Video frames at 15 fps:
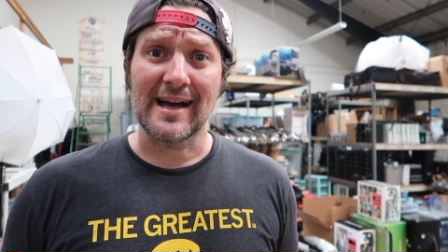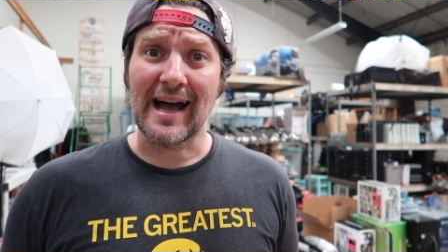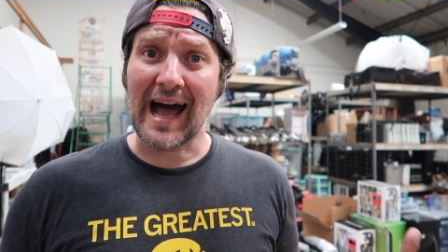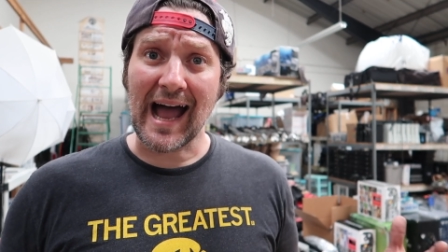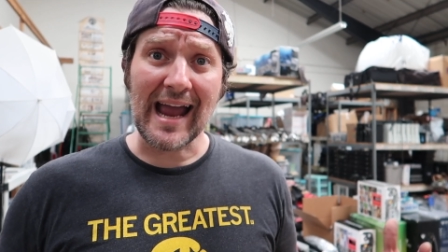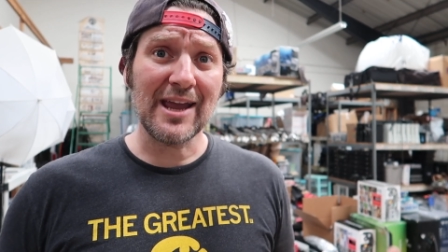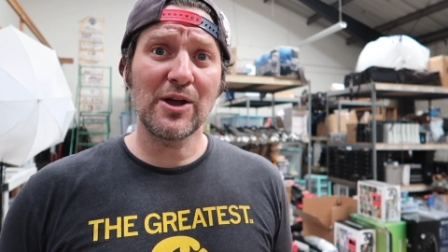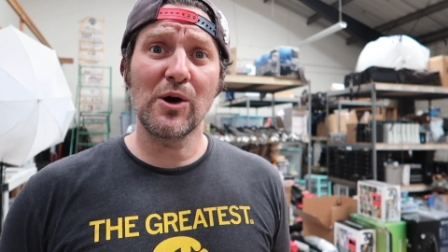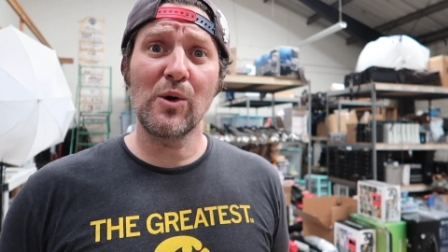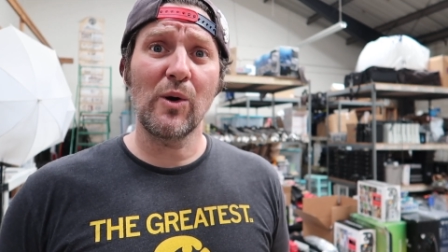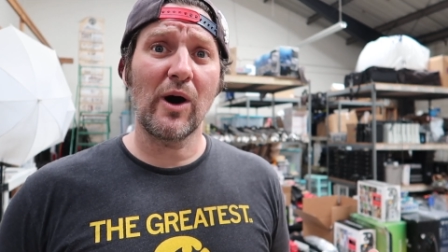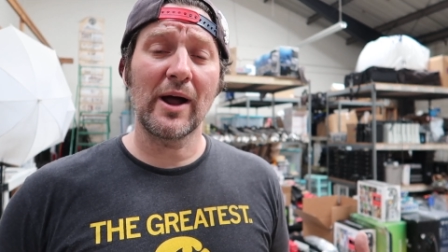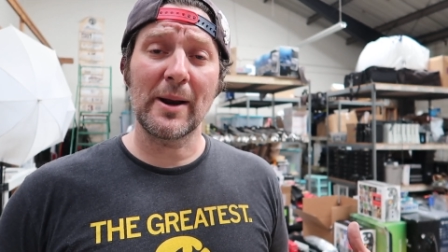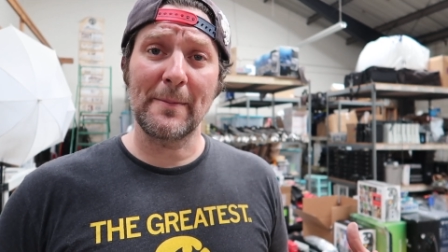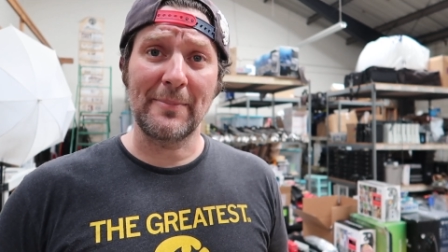I go
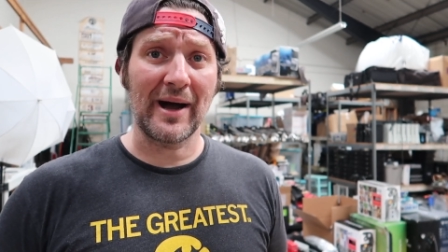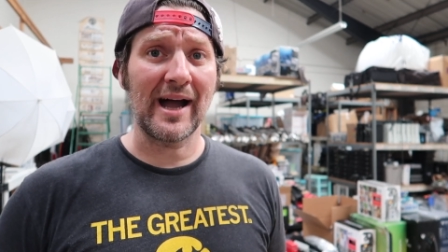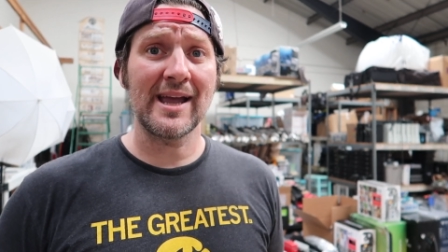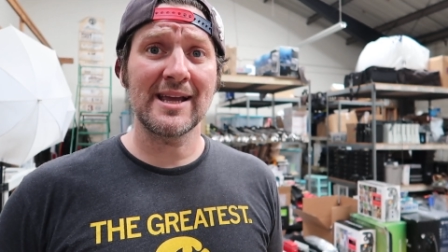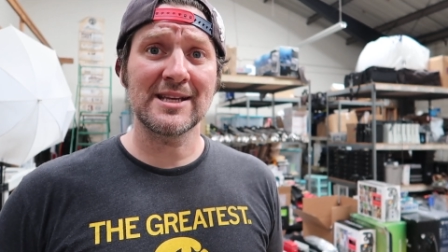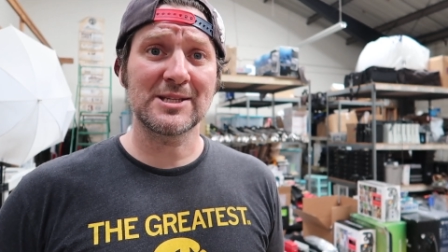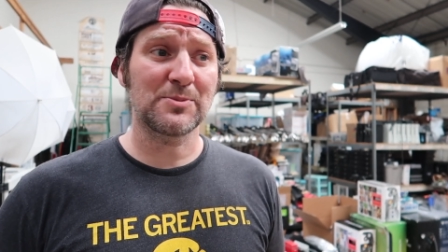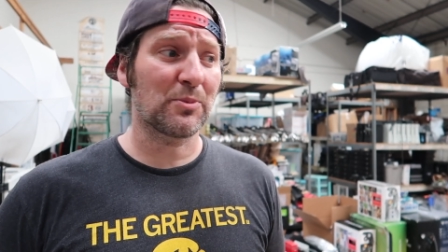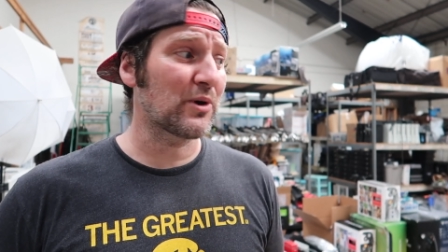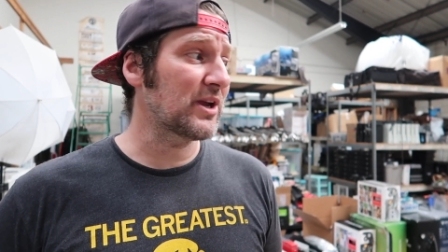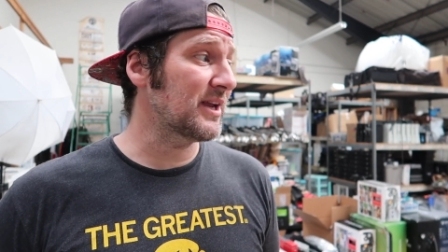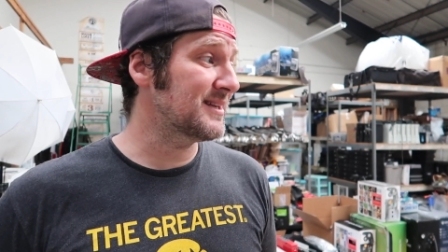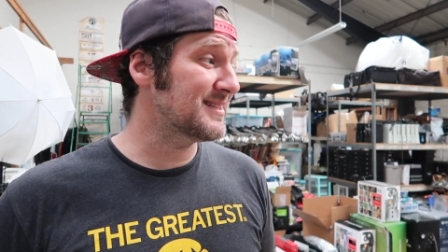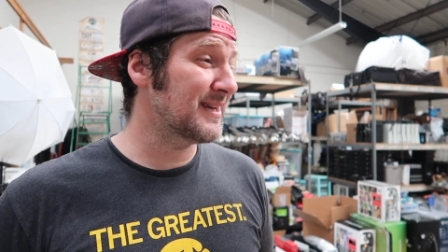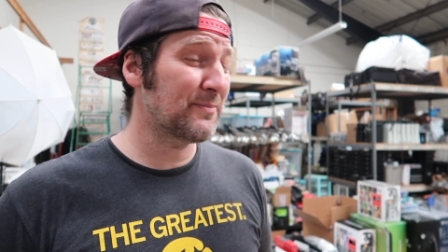on a buying
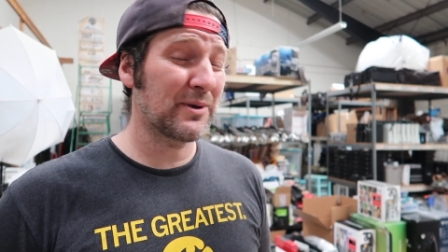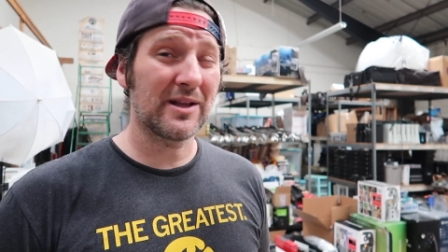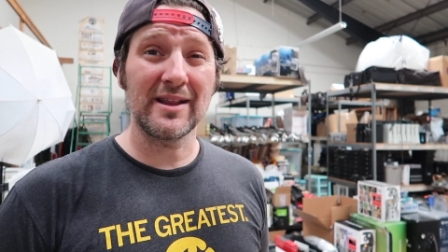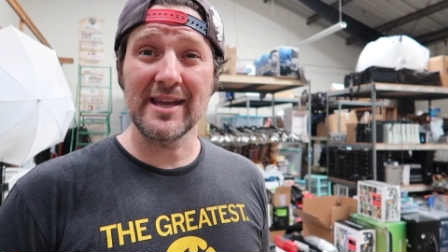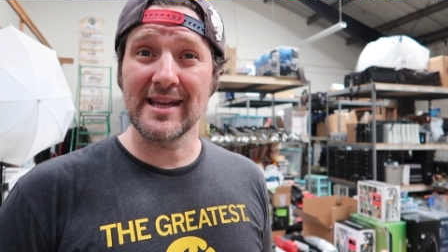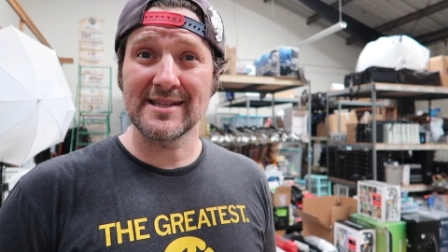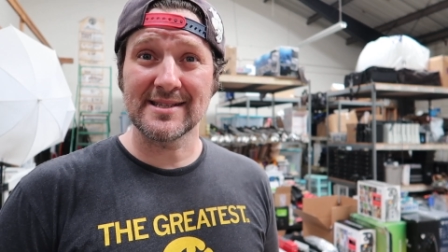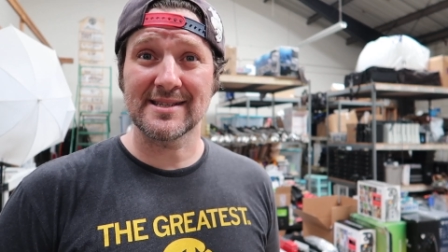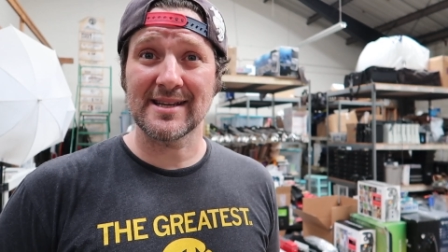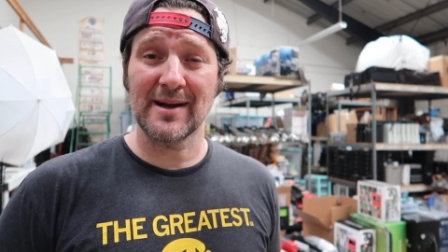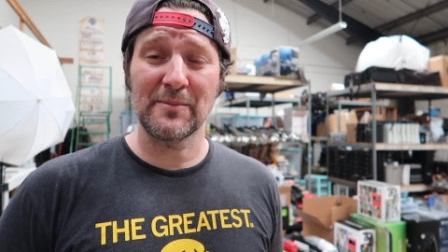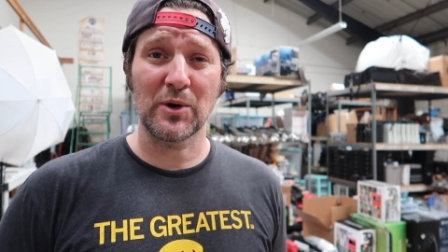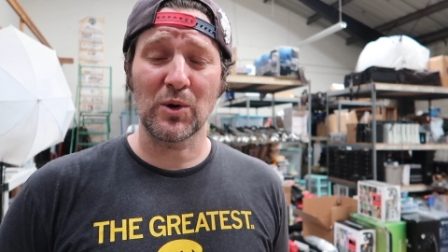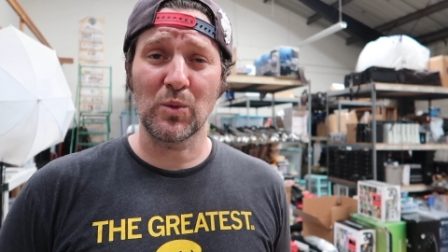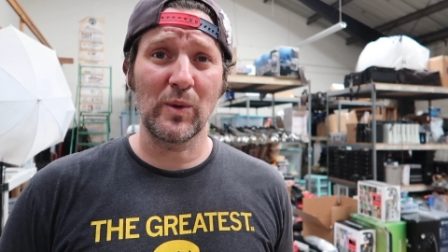spree typically in
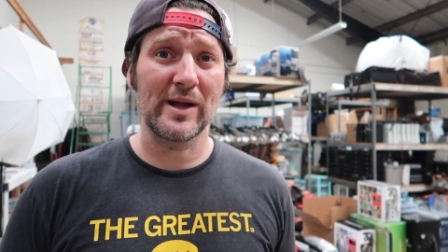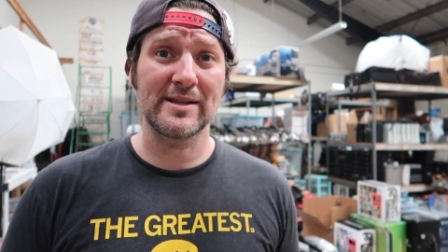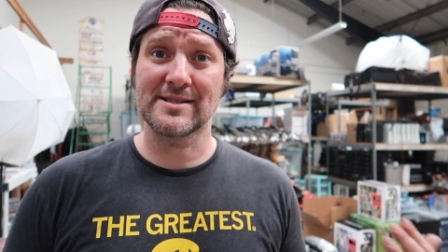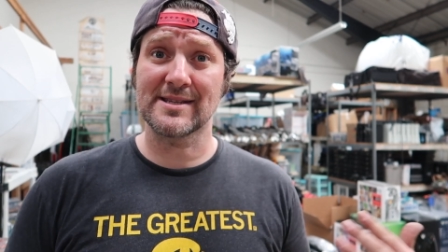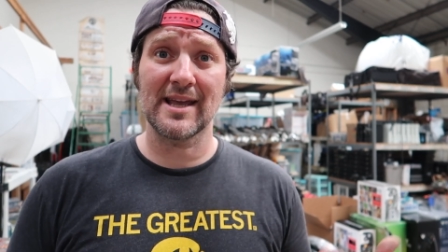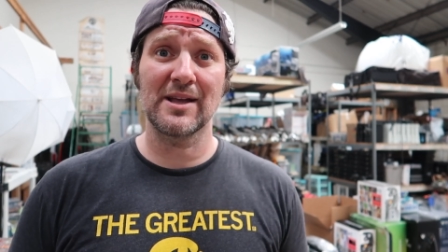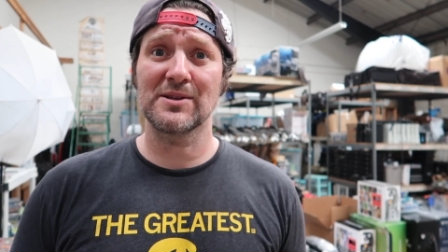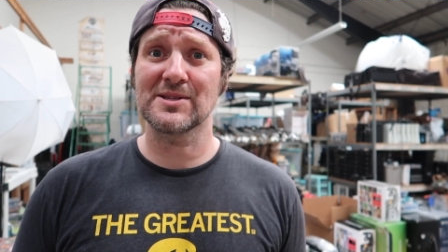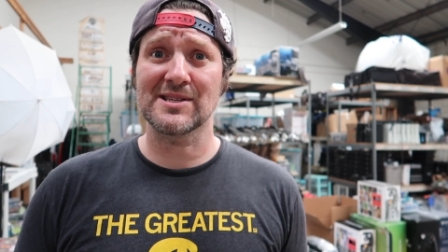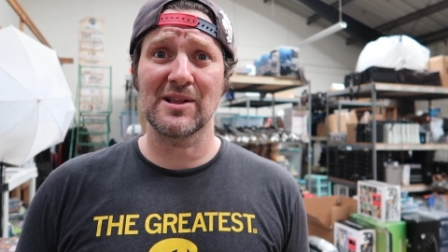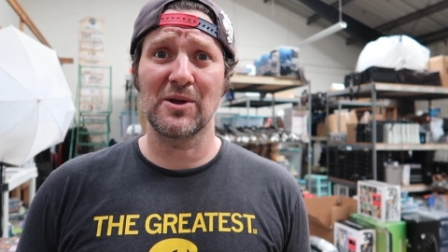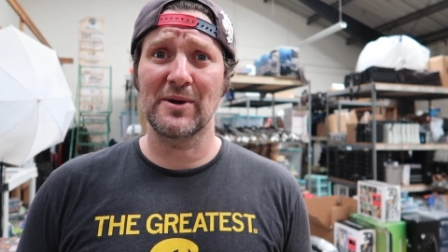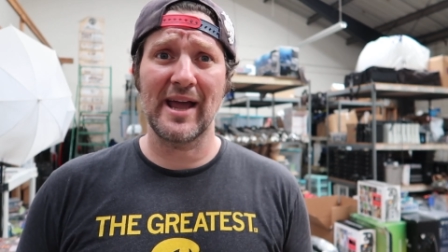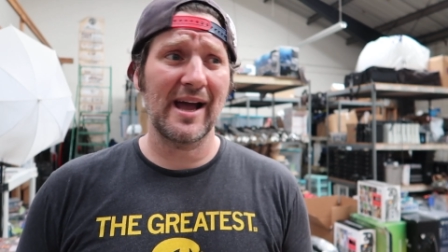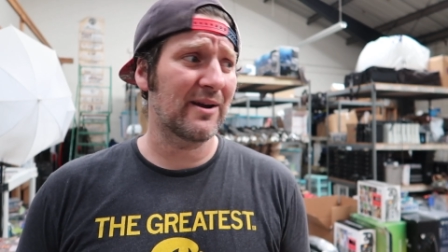summer when sales
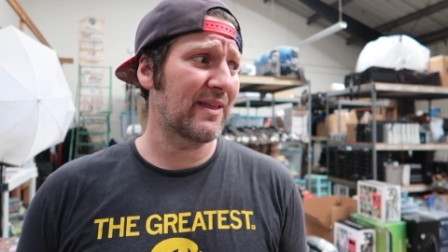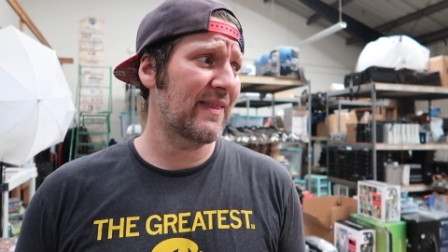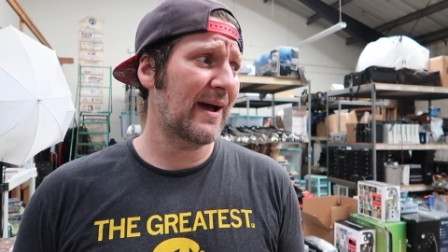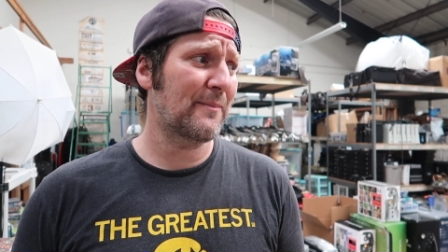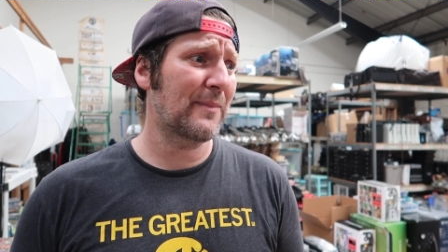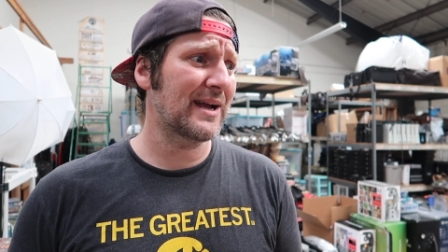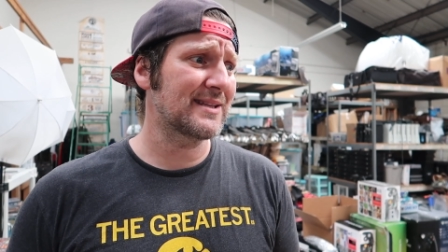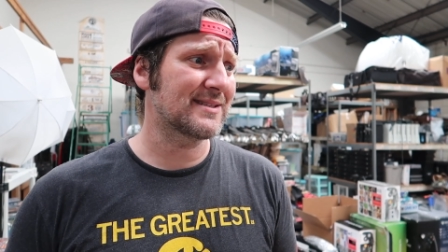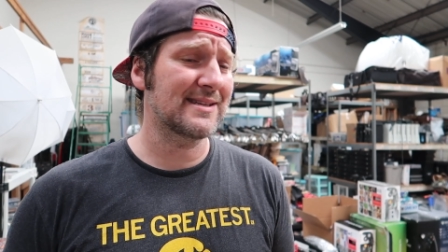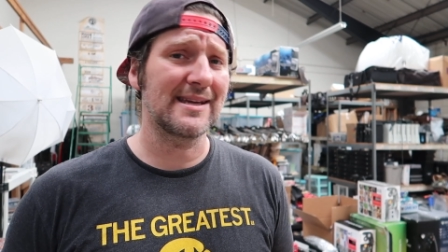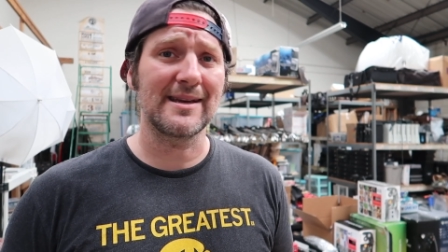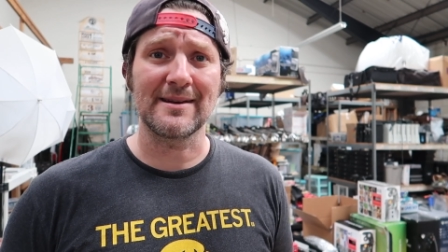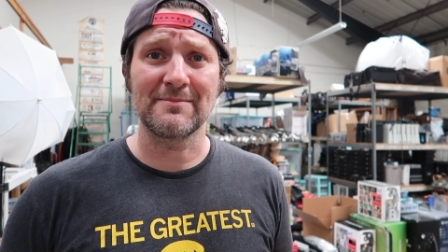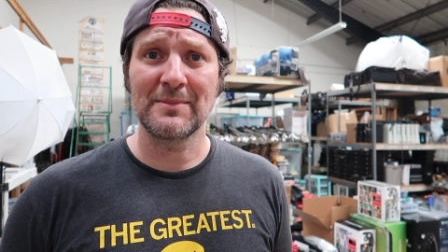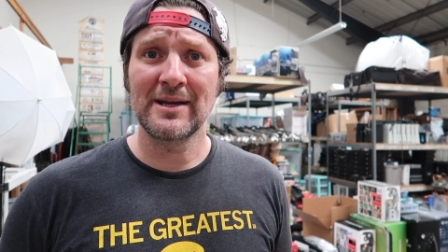slow down, and that might
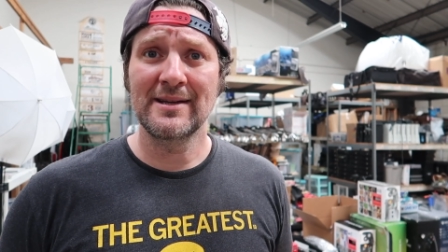seem